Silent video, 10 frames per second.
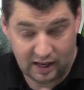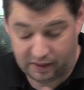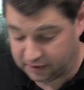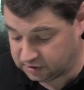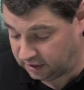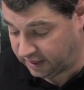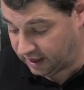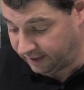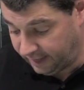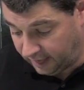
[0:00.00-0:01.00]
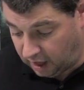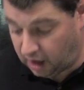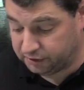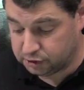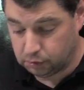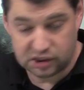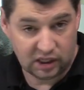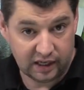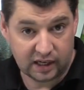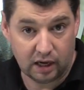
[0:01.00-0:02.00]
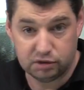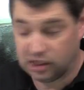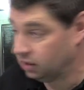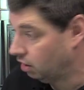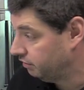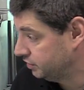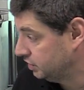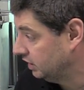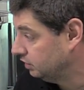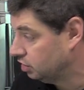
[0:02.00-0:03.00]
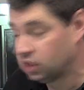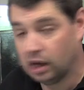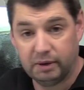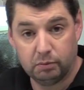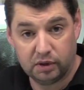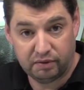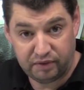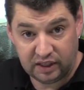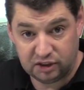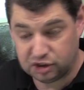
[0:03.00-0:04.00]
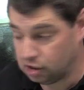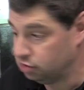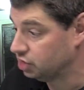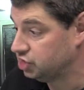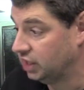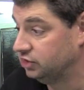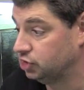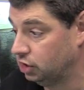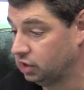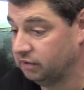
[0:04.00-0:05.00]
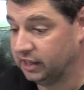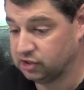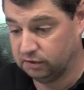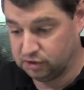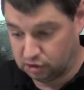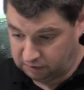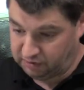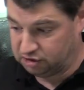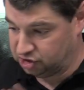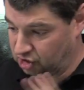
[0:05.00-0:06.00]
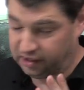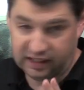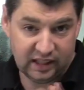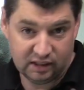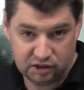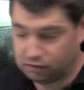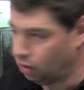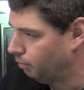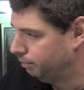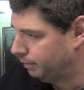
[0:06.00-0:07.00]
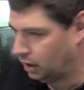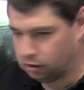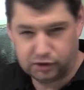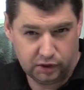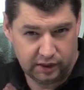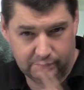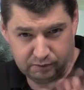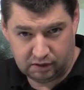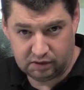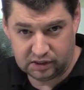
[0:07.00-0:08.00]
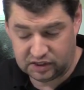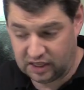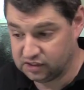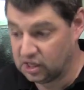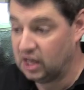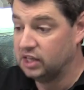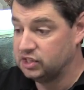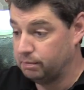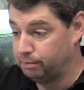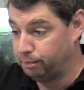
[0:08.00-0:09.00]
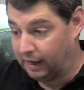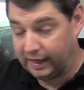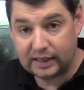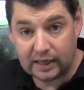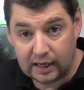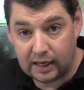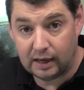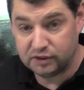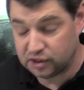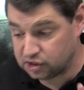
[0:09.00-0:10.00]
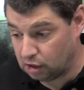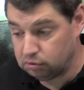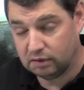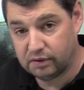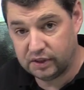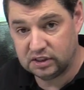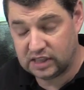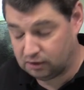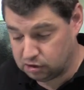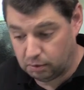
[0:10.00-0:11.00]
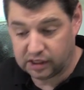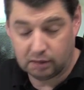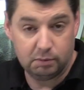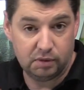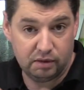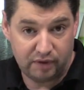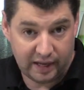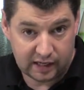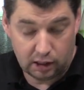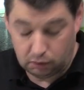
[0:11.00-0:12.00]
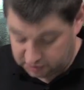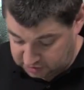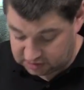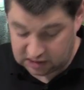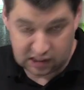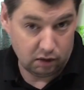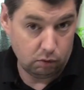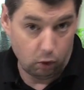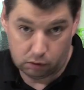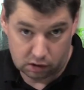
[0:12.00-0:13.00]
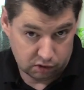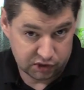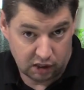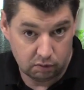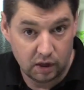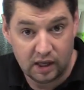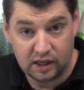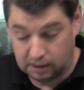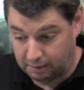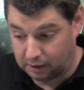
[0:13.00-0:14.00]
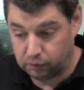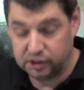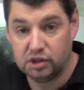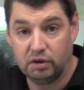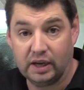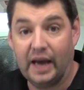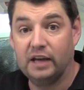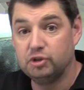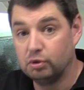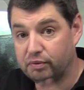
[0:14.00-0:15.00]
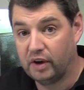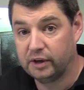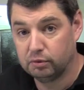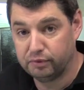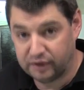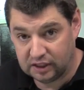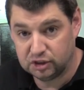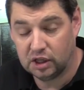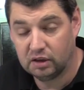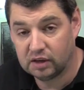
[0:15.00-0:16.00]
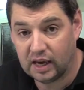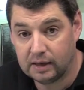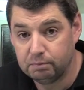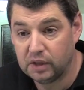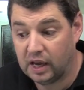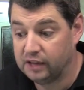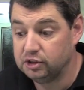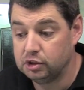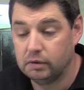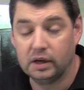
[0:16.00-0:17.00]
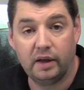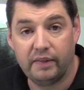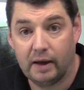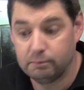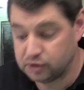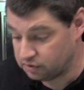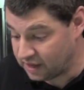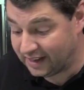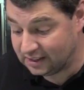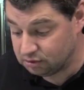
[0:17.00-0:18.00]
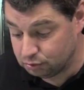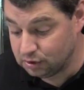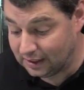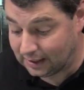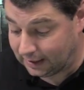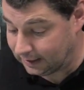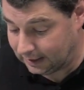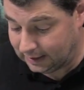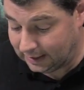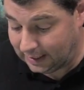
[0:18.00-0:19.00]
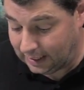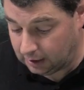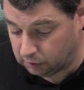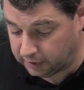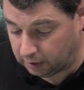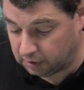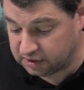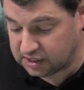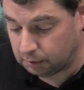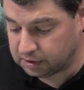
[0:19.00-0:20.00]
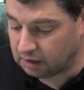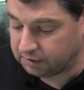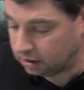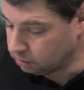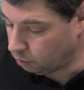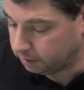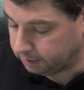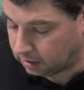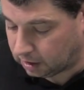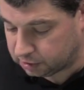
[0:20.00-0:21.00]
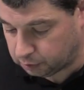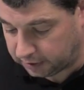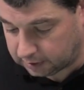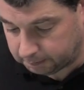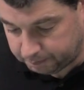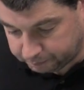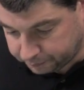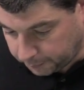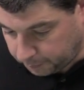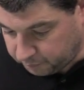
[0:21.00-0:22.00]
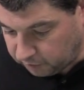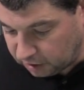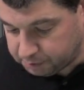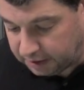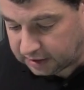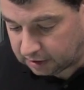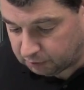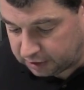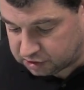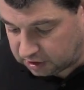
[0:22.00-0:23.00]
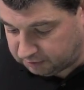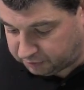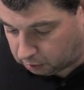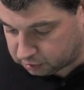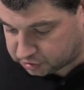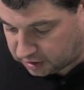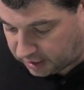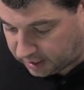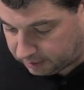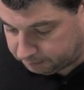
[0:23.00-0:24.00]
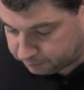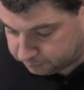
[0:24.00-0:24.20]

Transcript: and things like that. Afterwards, clear coating, obviously you can come in with a finish, so you could change the look of it. So if it's looking very shiny and you've got marks on it and various things, to blanket it and to tone everything down, you might come in with a flat coat, a satin coat, or a gloss coat, no matter what you're doing, as your final finish, okay? And you do it like that. So that is really it on that one. As I say, we covered it quite a bit last week. Speaking of which, Ian Fox, um,